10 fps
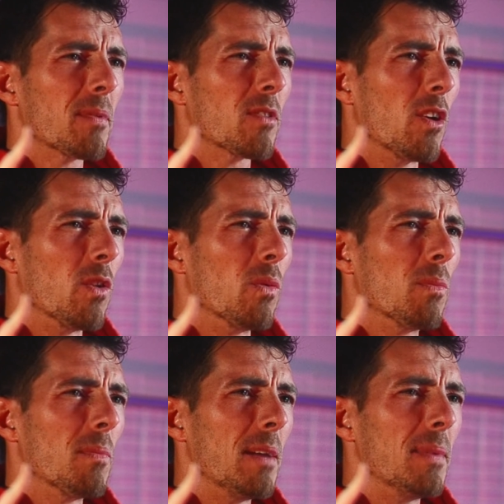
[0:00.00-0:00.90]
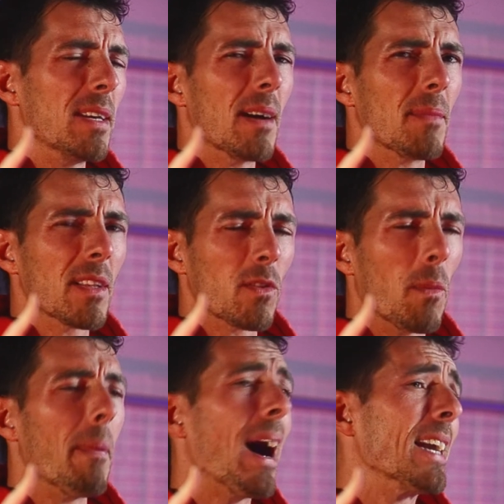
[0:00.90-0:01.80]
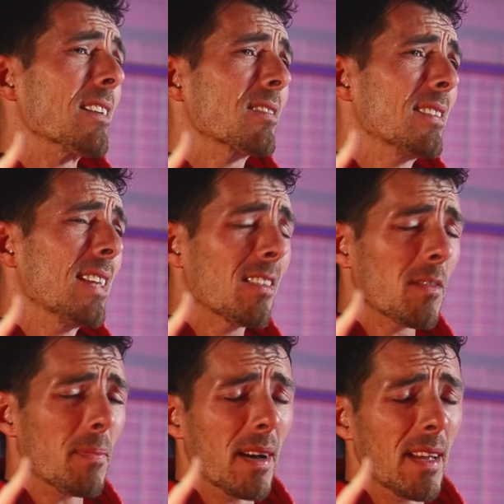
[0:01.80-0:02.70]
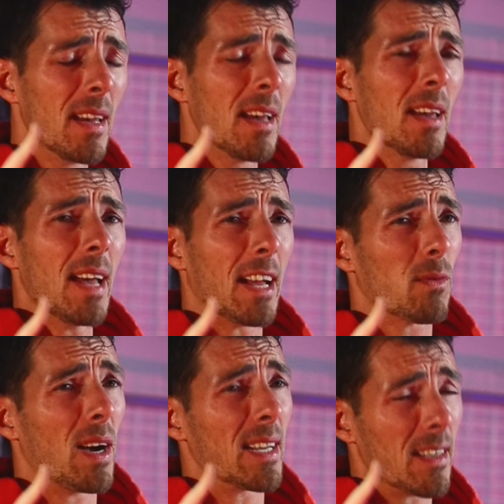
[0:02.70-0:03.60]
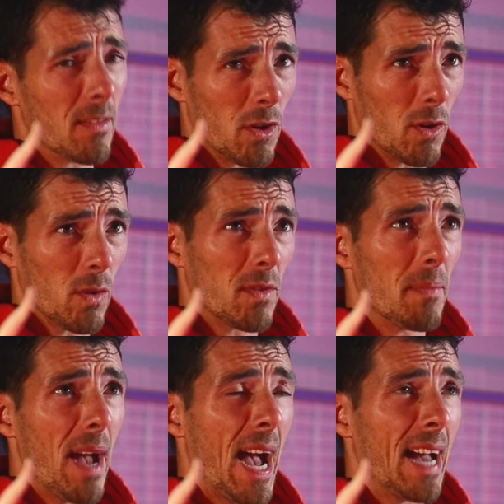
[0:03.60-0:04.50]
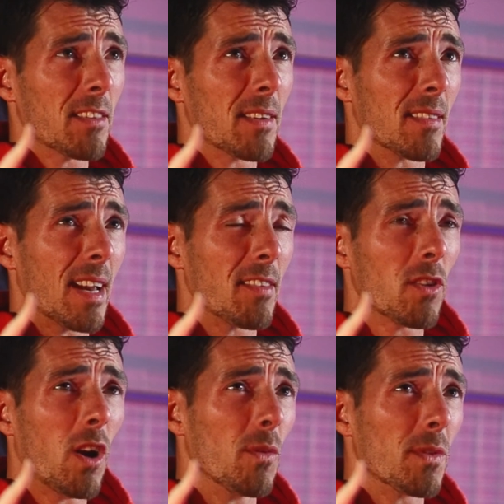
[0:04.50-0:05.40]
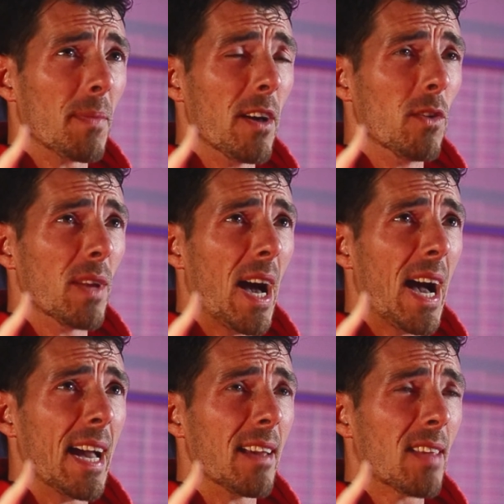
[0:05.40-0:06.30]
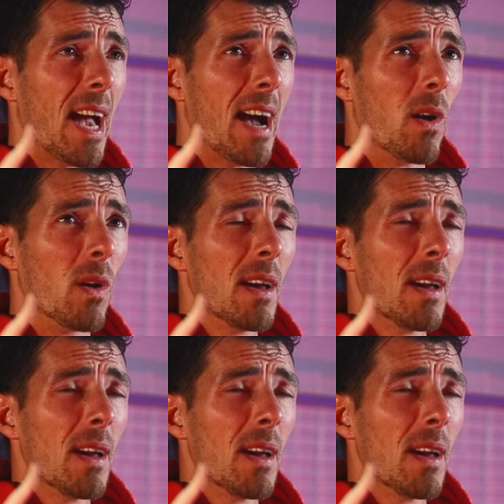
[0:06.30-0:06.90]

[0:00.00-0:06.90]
So maybe I'm a little biased in this, but that's why I give girls a pass because I saw it with my own eyes how